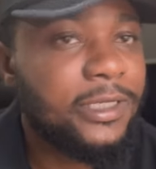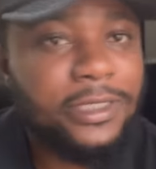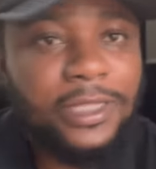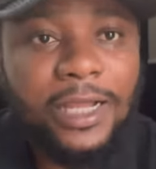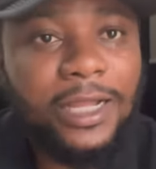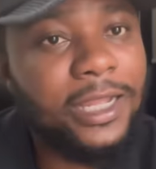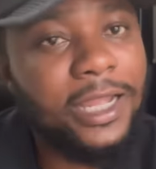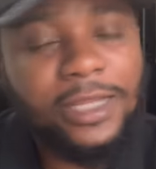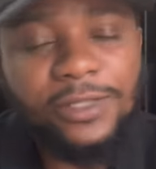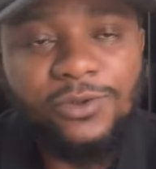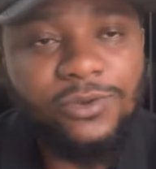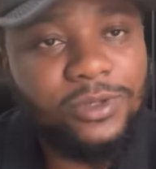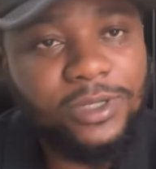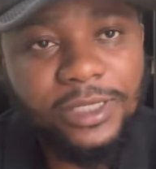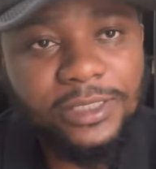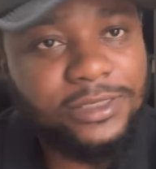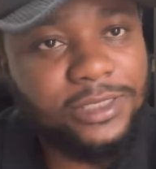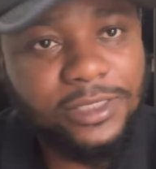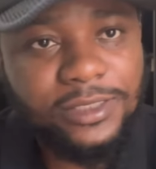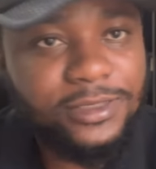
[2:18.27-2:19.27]
That guy don't
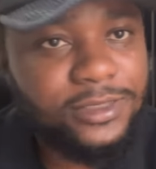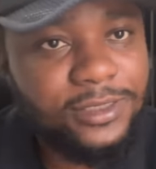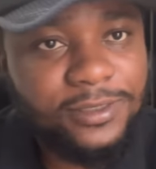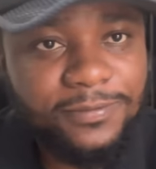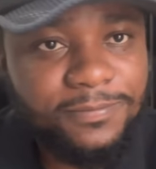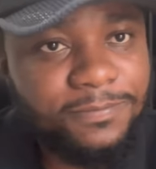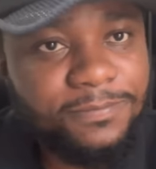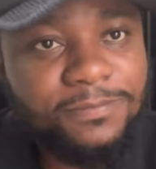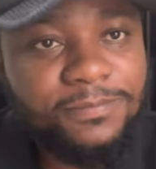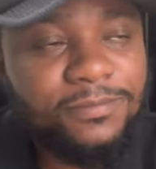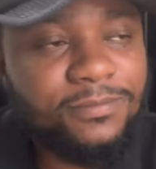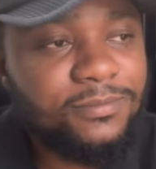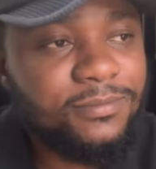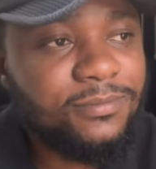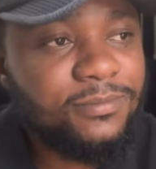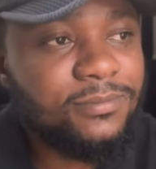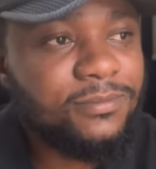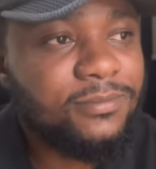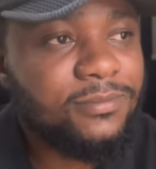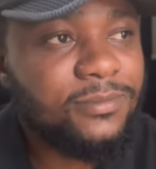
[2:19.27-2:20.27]
get sense.
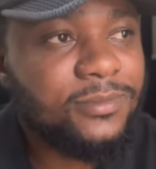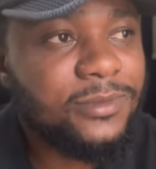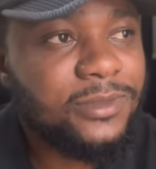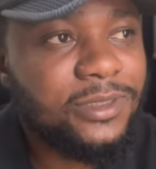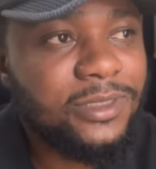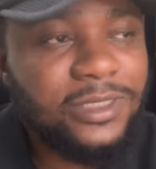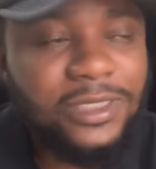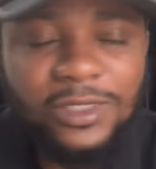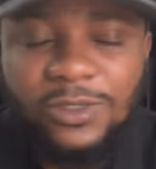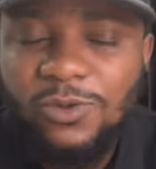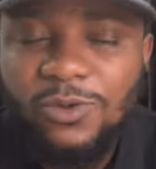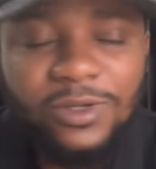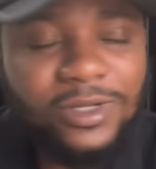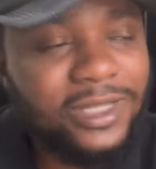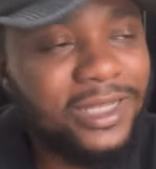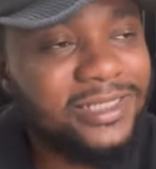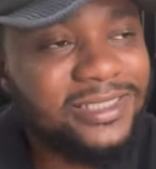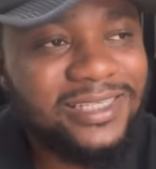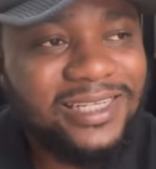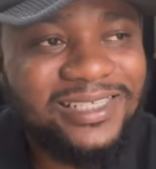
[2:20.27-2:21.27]
He don't
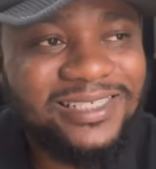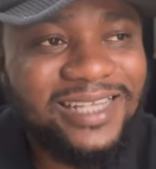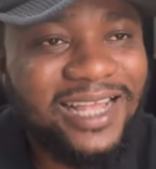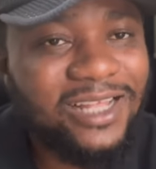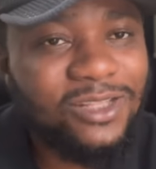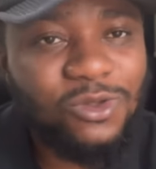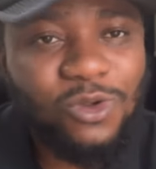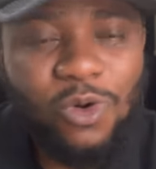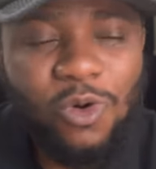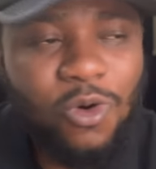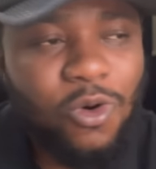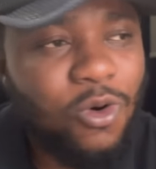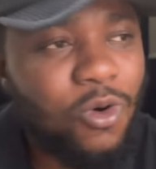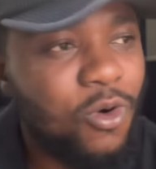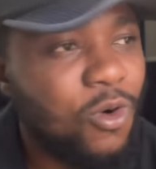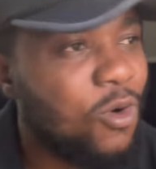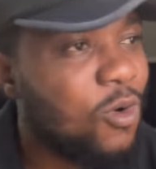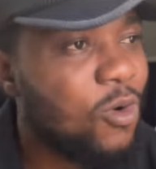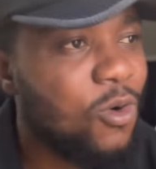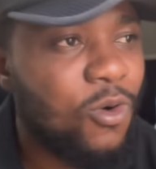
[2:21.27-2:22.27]
get sense at
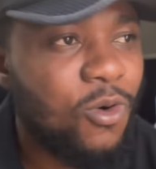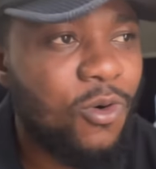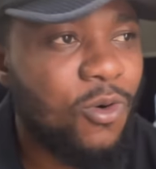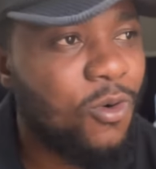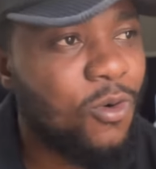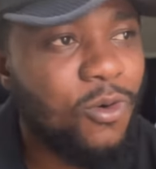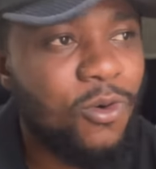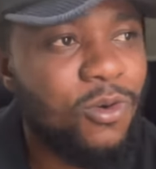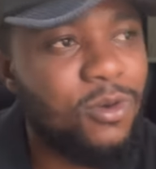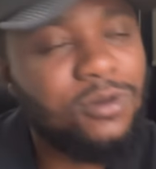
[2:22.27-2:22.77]
all.